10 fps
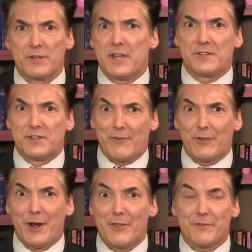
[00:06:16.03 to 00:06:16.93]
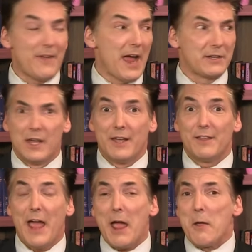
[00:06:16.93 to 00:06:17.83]
That's definitely not the fact.
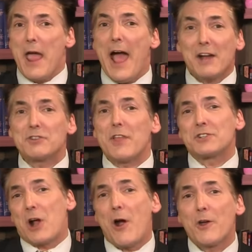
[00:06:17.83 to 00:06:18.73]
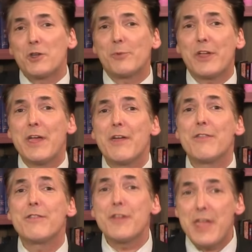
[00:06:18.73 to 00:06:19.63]
Actually, that's arguably
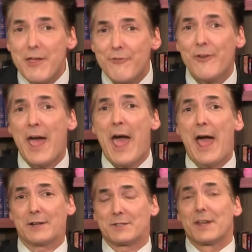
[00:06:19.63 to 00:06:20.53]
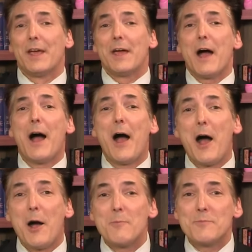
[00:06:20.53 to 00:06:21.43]
the fact
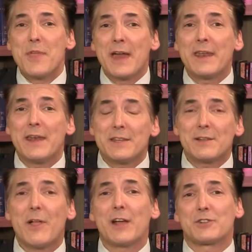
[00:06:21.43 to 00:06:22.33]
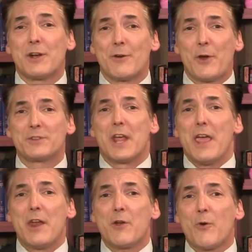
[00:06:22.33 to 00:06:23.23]
that it is election interference.
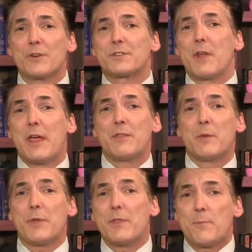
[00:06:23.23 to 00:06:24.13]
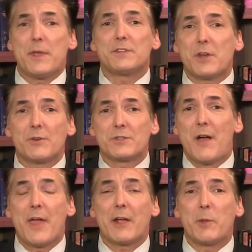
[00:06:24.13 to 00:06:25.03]
And of course, the piece goes
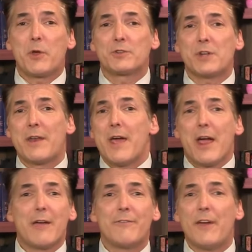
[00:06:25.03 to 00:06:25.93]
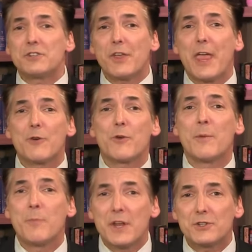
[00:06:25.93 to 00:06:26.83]
on, that clip goes on. Eventually, Andrea
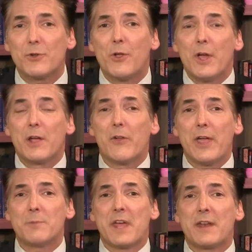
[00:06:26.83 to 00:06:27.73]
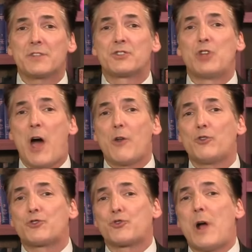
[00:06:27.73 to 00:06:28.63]
Mitchell claims that it's
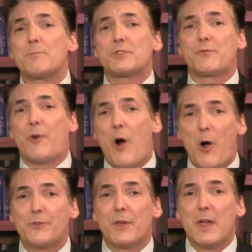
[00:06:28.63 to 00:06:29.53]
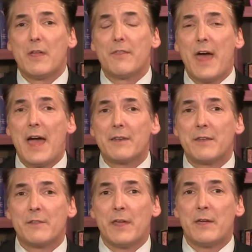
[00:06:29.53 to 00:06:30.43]
Donald Trump's fault
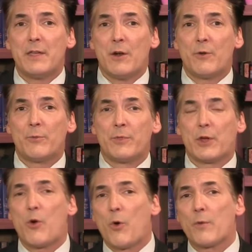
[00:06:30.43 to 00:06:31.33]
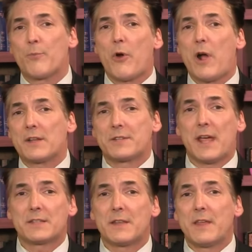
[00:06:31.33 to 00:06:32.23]
that the court
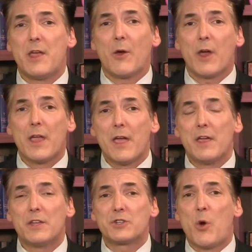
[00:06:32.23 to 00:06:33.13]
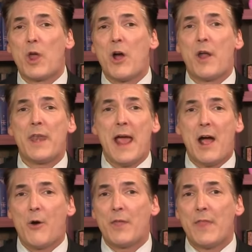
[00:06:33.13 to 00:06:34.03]
process and the hearing is going on
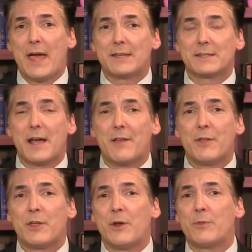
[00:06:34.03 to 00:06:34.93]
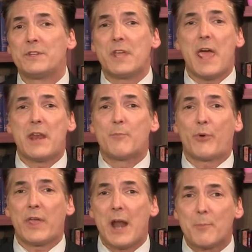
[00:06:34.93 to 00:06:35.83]
now, and that the DA didn't
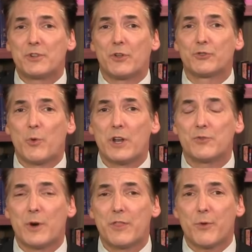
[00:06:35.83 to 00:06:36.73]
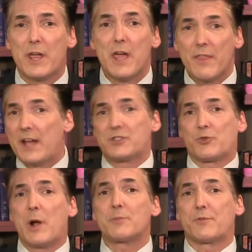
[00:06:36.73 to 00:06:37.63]
bring it up until 2023. That's
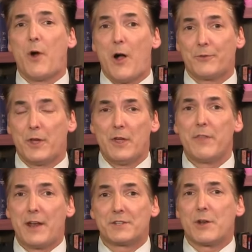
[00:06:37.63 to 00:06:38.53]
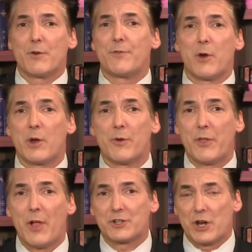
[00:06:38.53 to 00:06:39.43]
Trump's fault that it's interfering with the
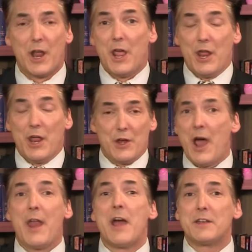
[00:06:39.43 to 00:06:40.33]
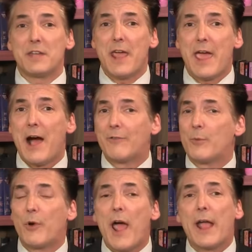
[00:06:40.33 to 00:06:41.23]
election, not DA
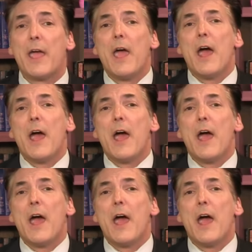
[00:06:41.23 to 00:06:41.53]
Alvin Bragg.